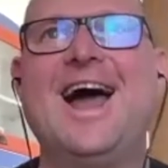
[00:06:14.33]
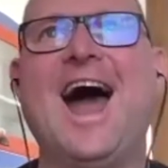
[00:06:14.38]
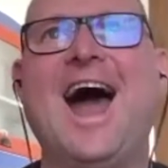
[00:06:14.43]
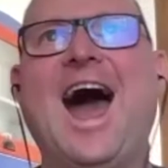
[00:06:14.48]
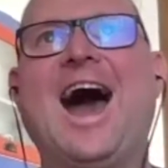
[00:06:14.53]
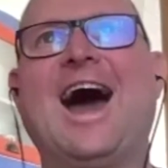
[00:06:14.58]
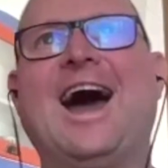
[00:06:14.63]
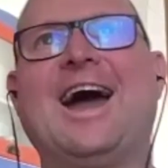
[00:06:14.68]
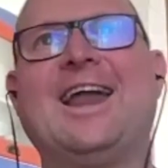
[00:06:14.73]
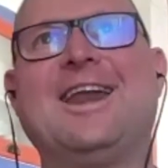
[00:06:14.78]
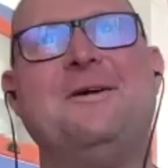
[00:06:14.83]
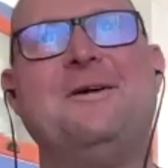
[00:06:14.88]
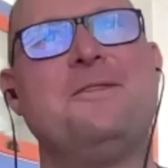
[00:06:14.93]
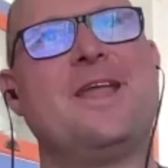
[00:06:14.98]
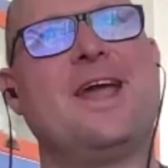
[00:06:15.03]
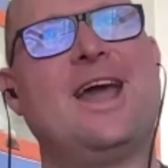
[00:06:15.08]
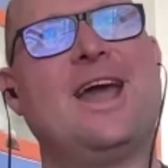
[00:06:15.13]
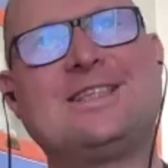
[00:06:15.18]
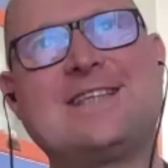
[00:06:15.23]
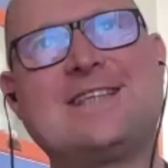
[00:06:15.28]
And
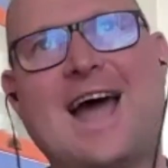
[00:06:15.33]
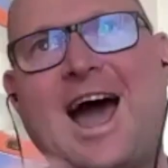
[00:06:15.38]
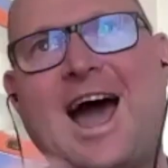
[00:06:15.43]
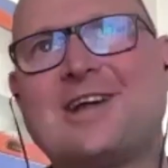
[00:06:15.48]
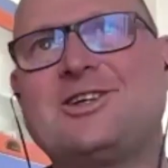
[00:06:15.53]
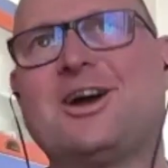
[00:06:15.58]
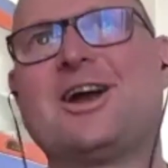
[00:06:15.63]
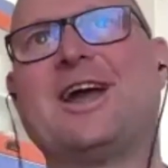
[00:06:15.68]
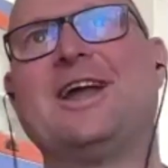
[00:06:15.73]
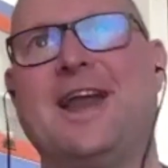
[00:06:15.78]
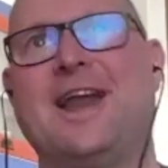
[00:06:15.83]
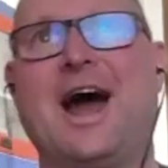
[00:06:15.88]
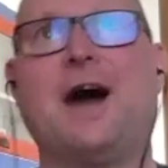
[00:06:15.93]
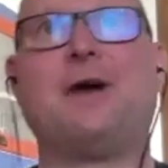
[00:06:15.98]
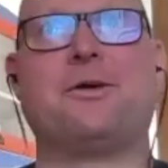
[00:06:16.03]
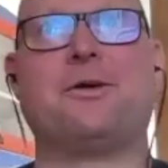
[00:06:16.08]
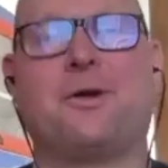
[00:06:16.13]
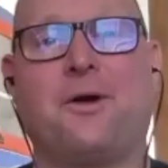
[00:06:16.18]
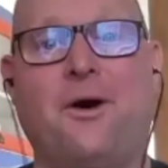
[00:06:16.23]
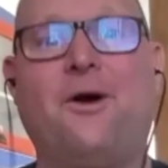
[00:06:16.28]
it's actually okay now
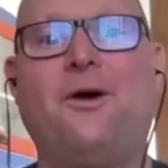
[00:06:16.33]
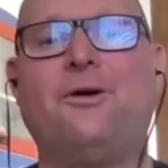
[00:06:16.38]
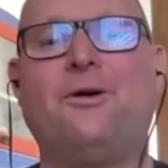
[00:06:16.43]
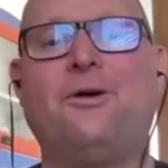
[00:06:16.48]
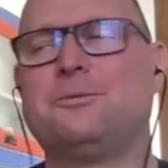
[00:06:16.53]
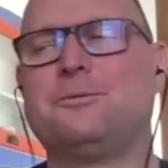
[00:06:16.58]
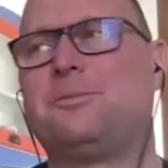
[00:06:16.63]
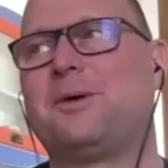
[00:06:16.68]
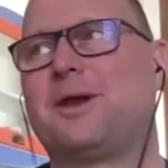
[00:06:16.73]
they're old,